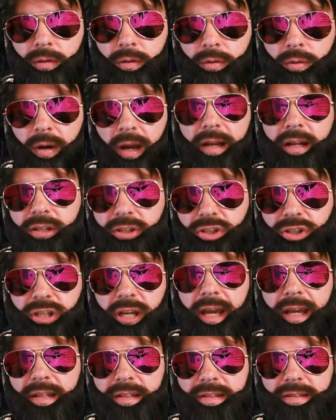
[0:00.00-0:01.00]
add a
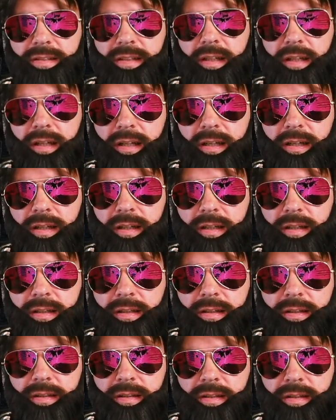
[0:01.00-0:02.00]
chance
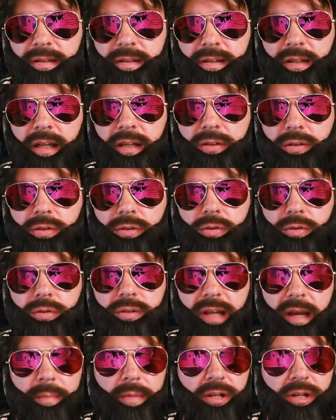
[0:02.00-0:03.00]
that you do
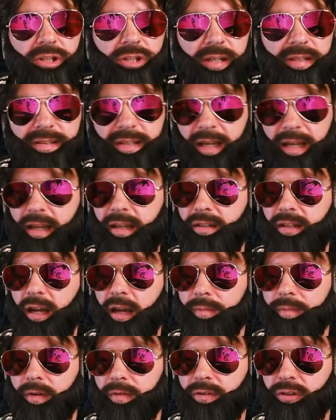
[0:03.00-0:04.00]
damage a second
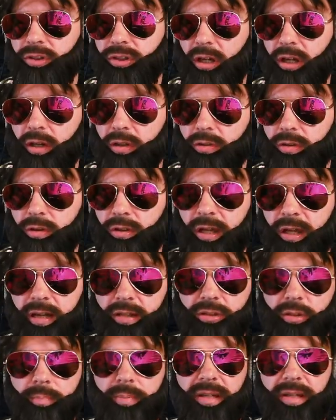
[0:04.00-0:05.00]
time with the shout, okay?
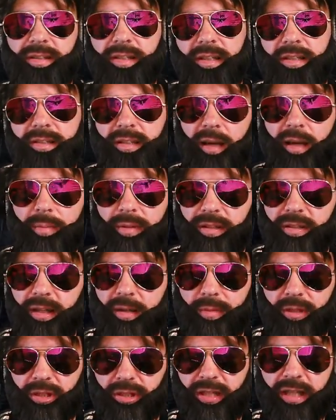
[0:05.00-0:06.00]
So basically double the
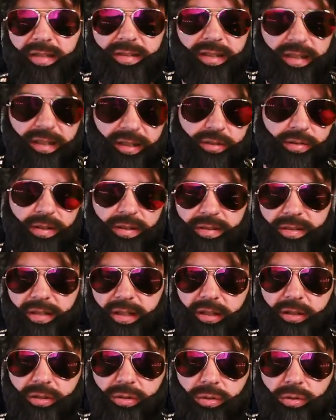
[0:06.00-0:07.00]
damage. That's
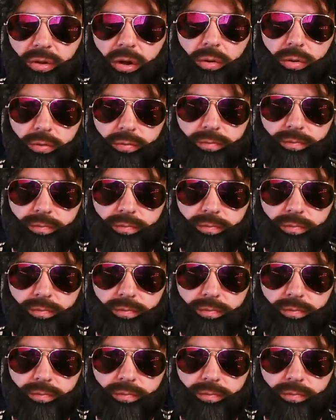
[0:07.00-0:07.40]
interesting to know.